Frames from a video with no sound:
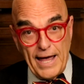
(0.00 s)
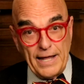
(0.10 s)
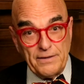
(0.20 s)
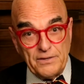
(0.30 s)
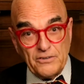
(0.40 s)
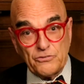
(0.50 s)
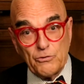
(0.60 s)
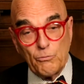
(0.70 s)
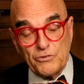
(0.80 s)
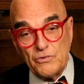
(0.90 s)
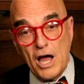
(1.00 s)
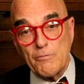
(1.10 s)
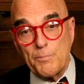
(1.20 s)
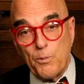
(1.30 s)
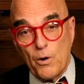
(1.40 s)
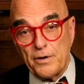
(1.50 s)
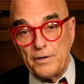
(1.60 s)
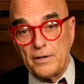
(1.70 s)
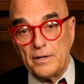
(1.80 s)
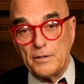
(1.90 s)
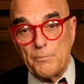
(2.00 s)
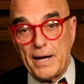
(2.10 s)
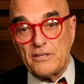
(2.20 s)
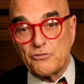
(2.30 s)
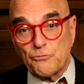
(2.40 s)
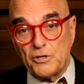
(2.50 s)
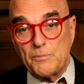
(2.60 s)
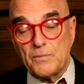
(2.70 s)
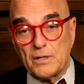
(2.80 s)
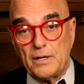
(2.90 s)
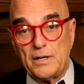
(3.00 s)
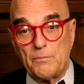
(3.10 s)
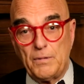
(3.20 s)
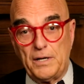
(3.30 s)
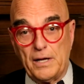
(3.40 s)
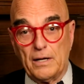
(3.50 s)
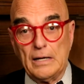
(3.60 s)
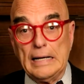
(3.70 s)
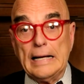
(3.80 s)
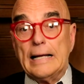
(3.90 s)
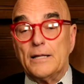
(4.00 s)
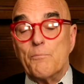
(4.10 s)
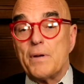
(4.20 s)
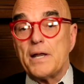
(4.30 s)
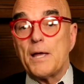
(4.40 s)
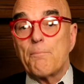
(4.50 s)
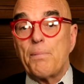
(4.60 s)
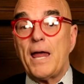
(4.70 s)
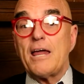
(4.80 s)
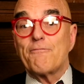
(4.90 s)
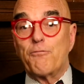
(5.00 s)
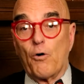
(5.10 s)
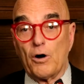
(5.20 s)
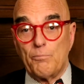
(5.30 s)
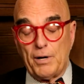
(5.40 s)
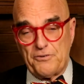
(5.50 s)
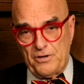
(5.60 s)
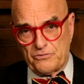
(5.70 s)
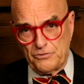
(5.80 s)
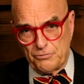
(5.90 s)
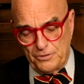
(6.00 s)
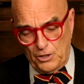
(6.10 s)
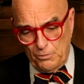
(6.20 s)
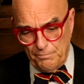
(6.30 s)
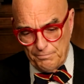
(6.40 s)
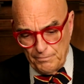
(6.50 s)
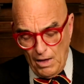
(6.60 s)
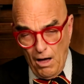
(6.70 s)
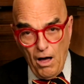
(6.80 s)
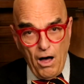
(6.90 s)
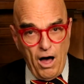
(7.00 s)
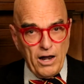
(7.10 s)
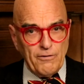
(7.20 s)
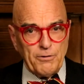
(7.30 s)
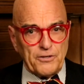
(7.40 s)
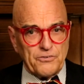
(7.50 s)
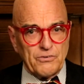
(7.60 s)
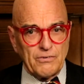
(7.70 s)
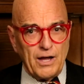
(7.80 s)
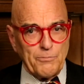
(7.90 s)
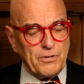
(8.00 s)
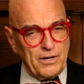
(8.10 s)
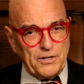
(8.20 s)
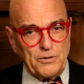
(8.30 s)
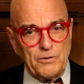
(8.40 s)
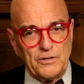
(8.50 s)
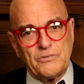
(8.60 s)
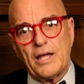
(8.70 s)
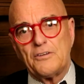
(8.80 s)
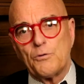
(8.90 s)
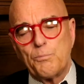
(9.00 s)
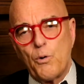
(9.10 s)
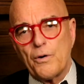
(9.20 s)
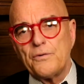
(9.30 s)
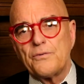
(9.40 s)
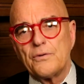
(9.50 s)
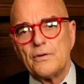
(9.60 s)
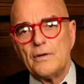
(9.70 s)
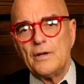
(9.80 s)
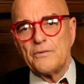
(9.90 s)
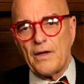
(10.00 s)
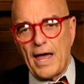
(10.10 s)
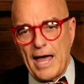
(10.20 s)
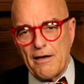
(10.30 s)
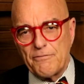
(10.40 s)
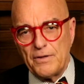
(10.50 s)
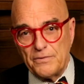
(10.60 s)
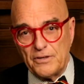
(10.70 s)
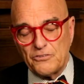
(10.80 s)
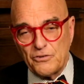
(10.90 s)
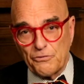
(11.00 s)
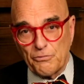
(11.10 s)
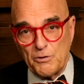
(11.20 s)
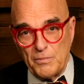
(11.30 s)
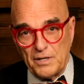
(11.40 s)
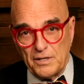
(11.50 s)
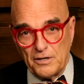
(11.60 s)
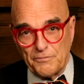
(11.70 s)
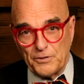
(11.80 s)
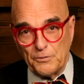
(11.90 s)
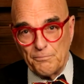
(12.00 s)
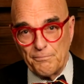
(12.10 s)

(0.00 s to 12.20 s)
And this was not reported in the mainstream Canadian media, the media paid for by Justin Trudeau. All of which, I'm telling you, is that it's important to have this 3-minute interview.